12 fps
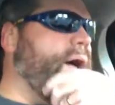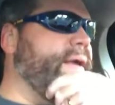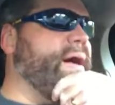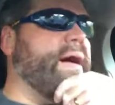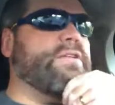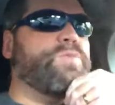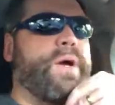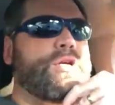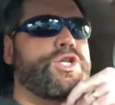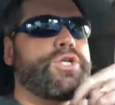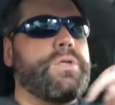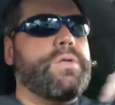He got his
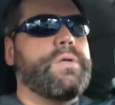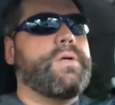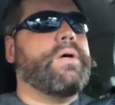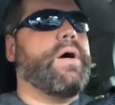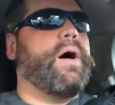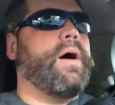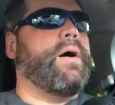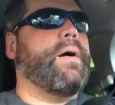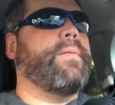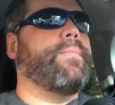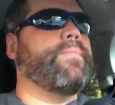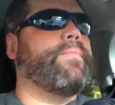wish.
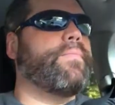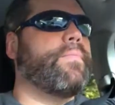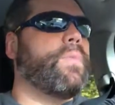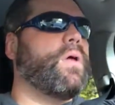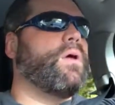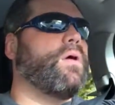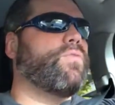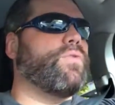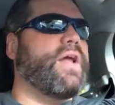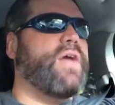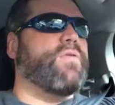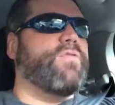Rene